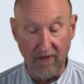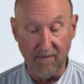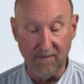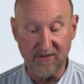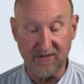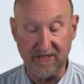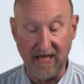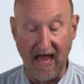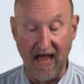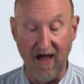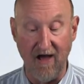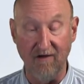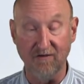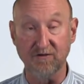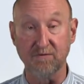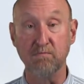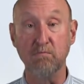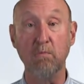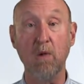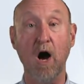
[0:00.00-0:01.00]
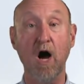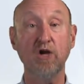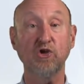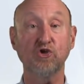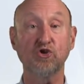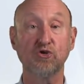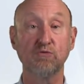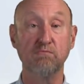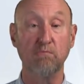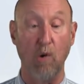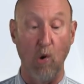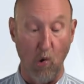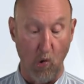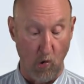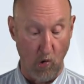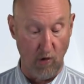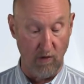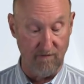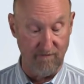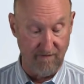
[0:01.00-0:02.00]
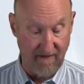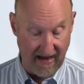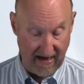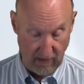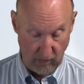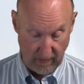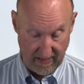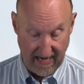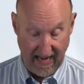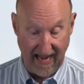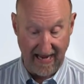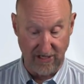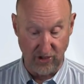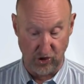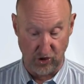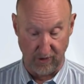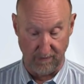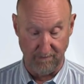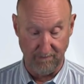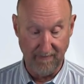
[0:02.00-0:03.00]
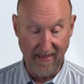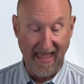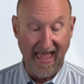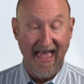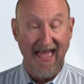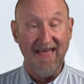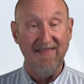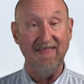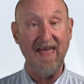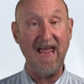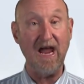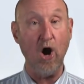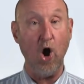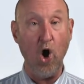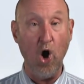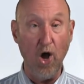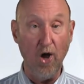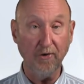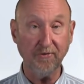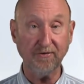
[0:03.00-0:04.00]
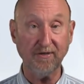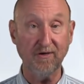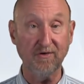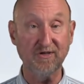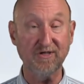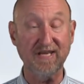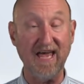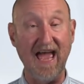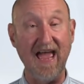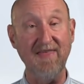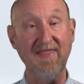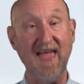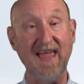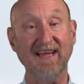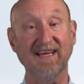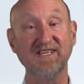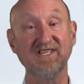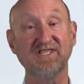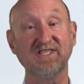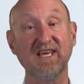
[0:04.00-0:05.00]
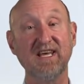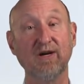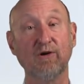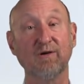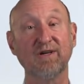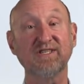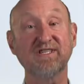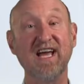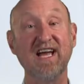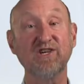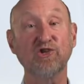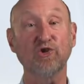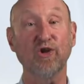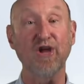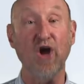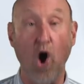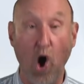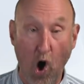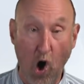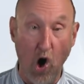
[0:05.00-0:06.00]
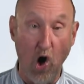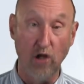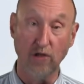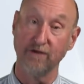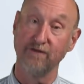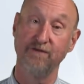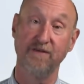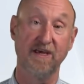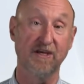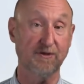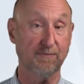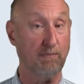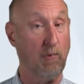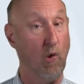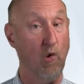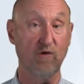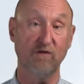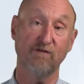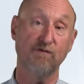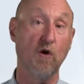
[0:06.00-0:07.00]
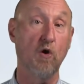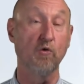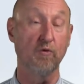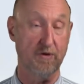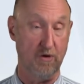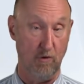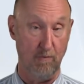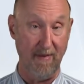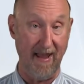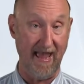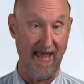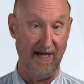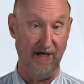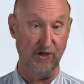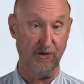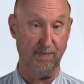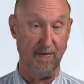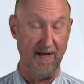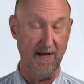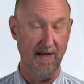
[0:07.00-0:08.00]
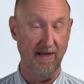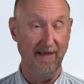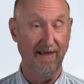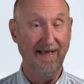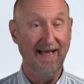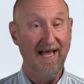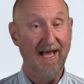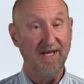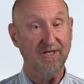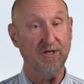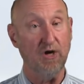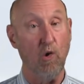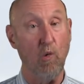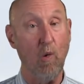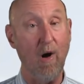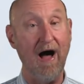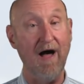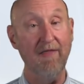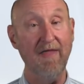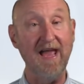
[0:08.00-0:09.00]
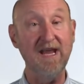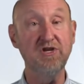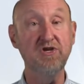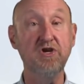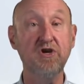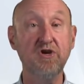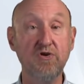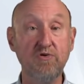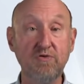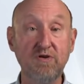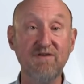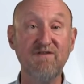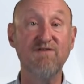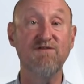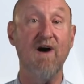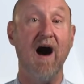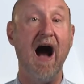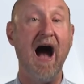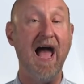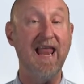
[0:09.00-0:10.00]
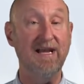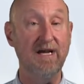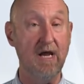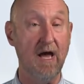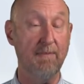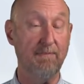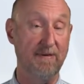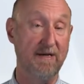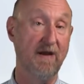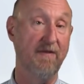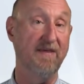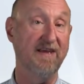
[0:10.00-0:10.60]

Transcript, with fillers: themselves much more variation. They also say they consider essentially all of this portfolio management. So while they do divide it up into